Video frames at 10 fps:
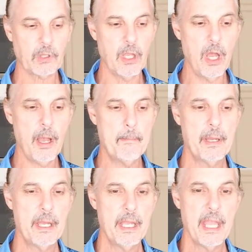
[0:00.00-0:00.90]

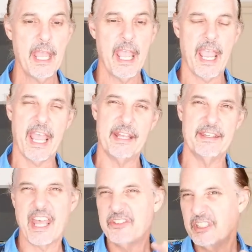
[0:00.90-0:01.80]
And
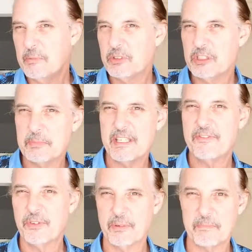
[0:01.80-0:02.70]
that seems to be
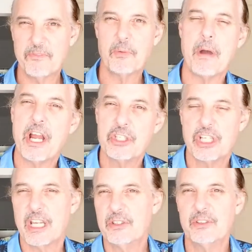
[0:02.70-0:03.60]
for my
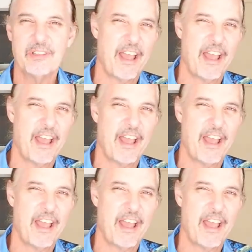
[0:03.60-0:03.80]
channel,